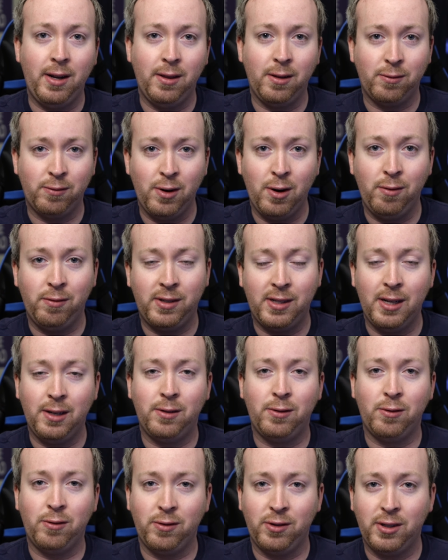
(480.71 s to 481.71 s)
the Rode
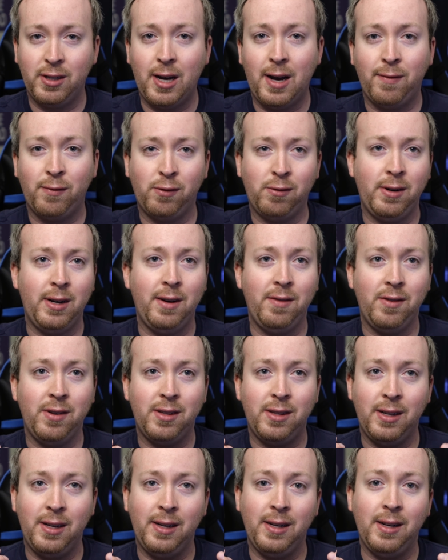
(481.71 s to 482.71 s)
Central software and
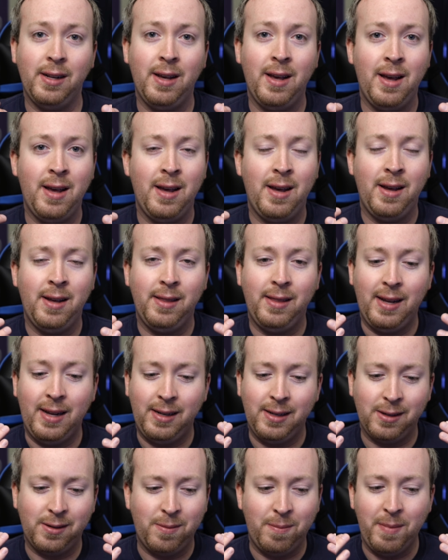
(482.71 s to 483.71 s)
everything
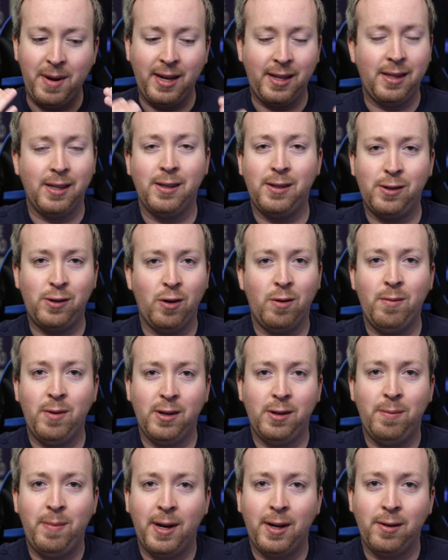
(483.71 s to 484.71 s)
that just make this so
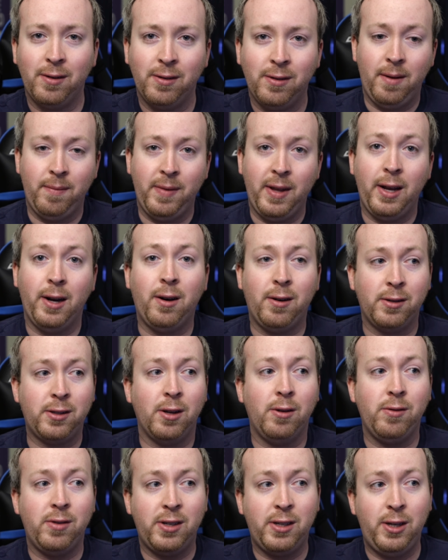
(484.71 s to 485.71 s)
much better. It
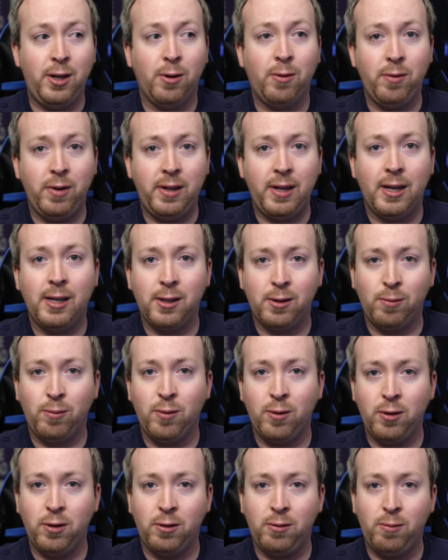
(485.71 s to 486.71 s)
also still does
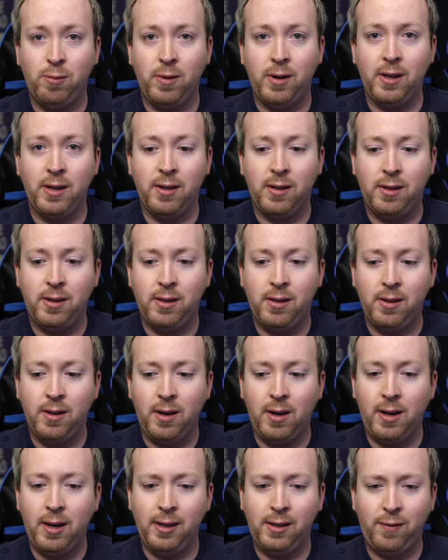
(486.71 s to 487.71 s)
work with,
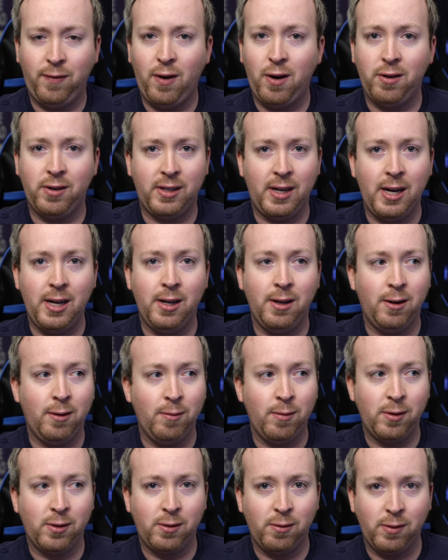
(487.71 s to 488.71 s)
as far as I know,
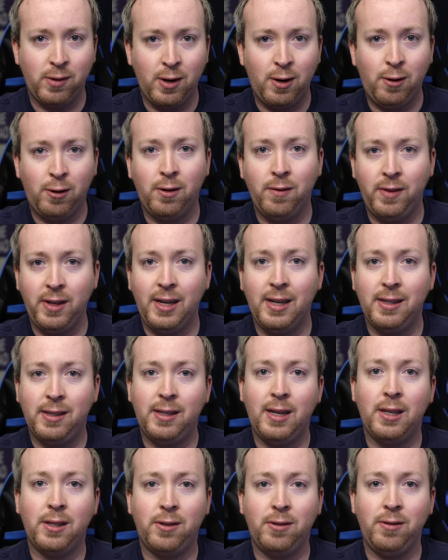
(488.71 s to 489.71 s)
it works with all of the
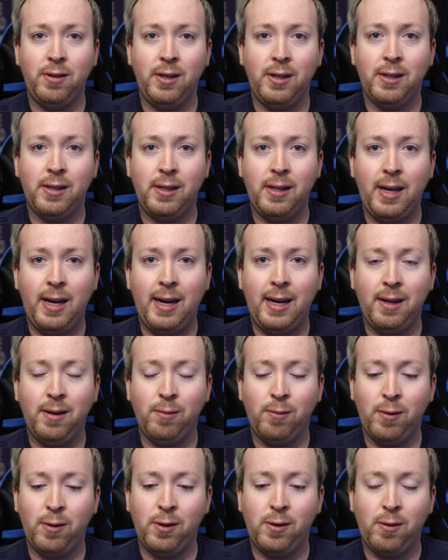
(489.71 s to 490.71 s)
accessories
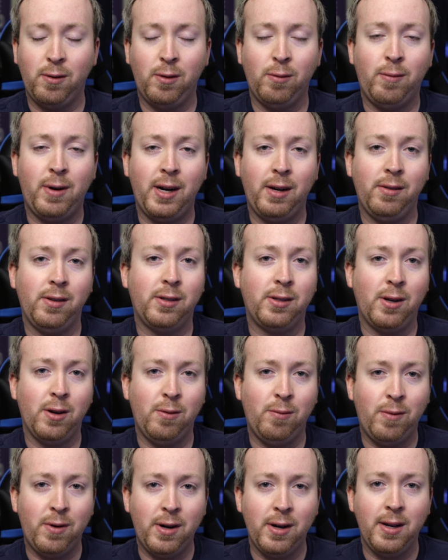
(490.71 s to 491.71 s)
that worked with the Wireless
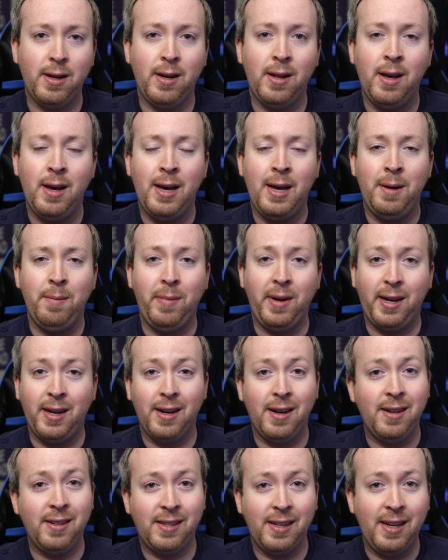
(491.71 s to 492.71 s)
Go 1,
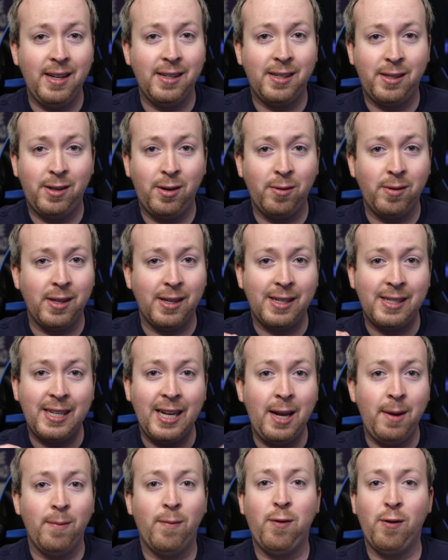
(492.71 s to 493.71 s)
because it is still the
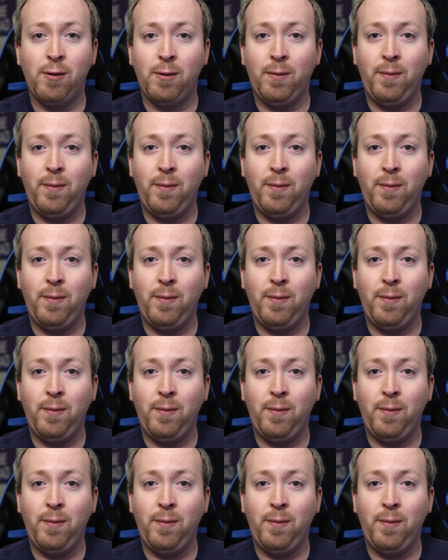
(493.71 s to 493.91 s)
same form